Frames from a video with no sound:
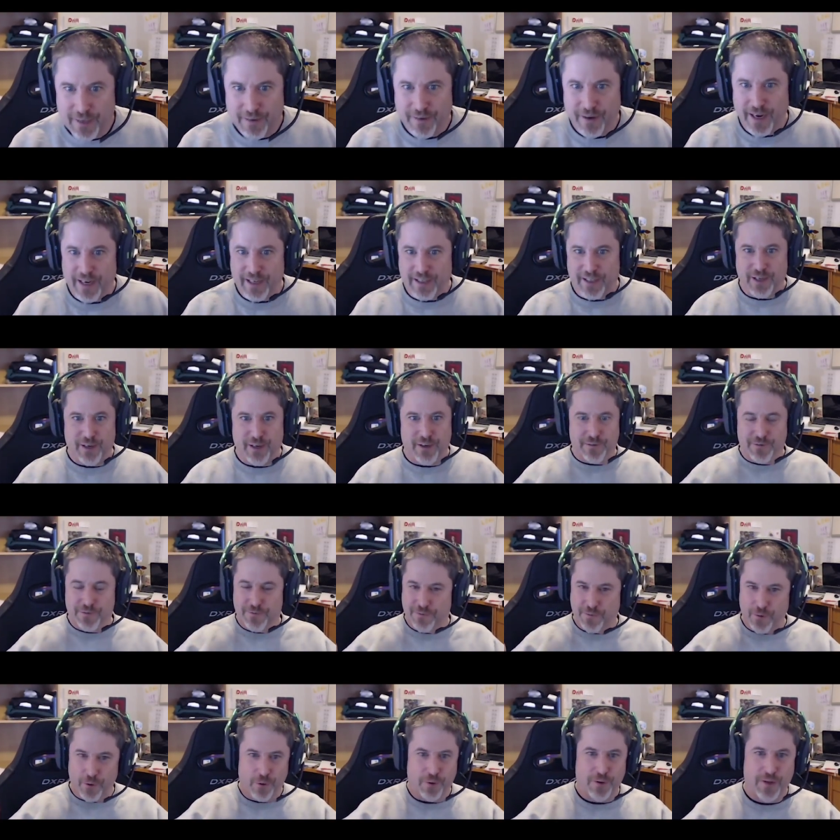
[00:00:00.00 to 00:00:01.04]
Right? You're
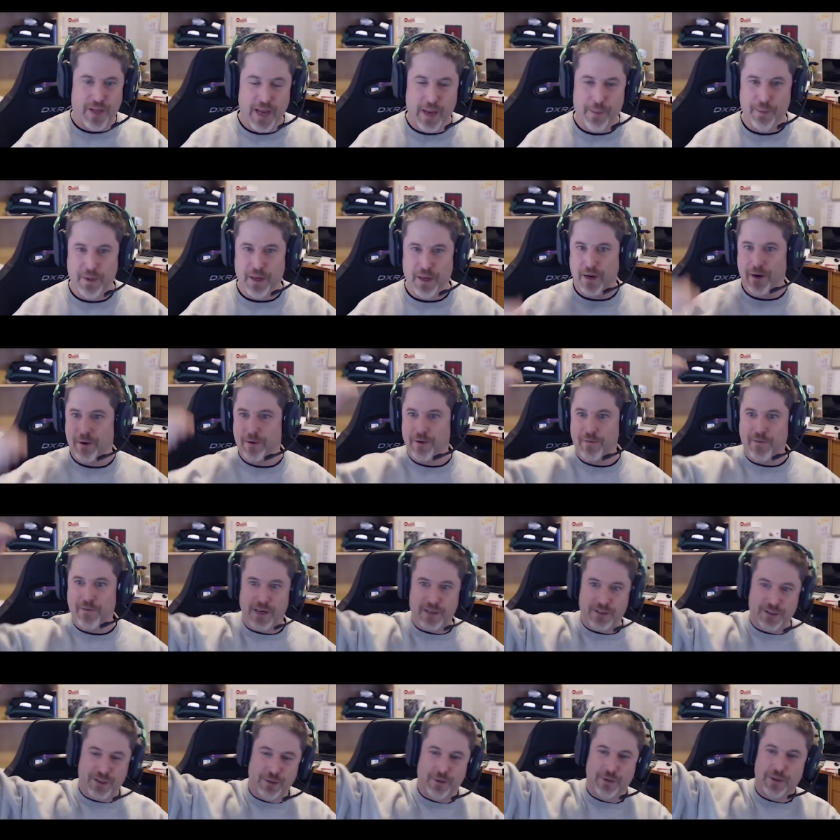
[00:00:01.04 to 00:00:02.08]
full cape. You know, you've
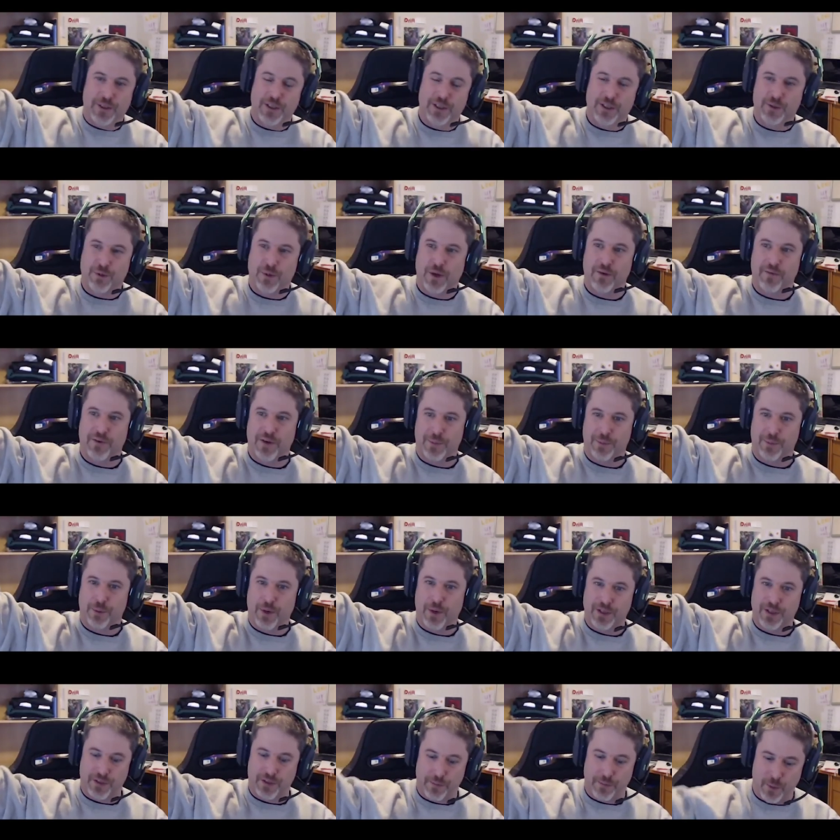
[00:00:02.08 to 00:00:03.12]
got 212 hit points.